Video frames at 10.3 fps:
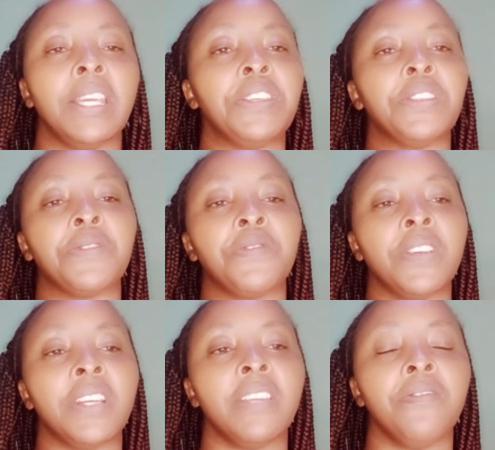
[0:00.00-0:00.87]
It's
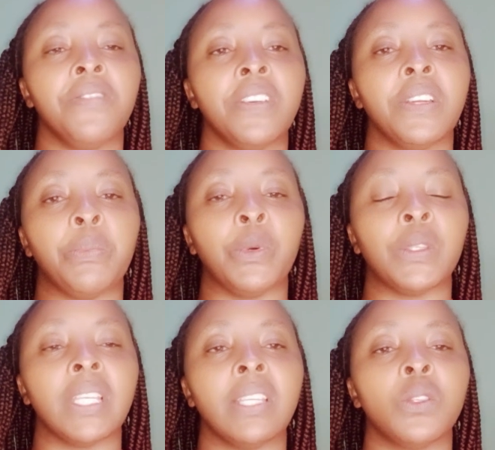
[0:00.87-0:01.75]
very, very
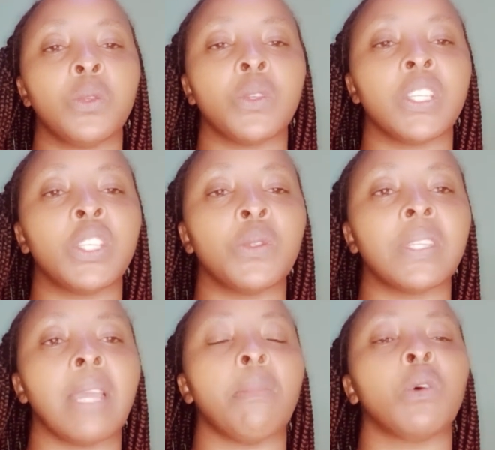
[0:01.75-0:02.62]
important to reduce
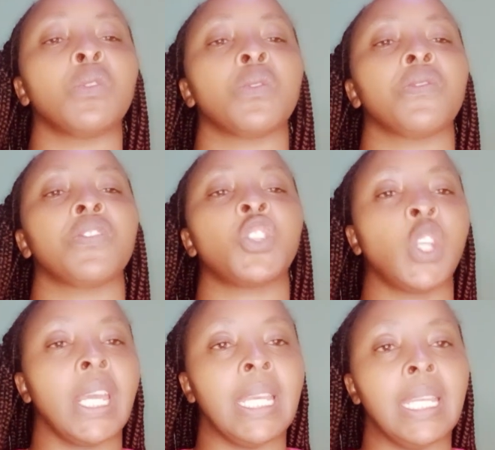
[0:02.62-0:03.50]
the amount of
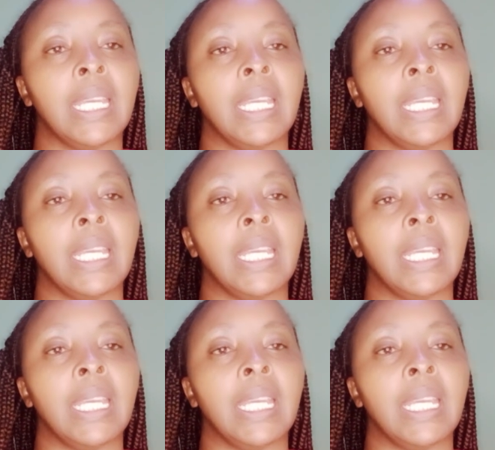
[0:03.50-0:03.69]
shade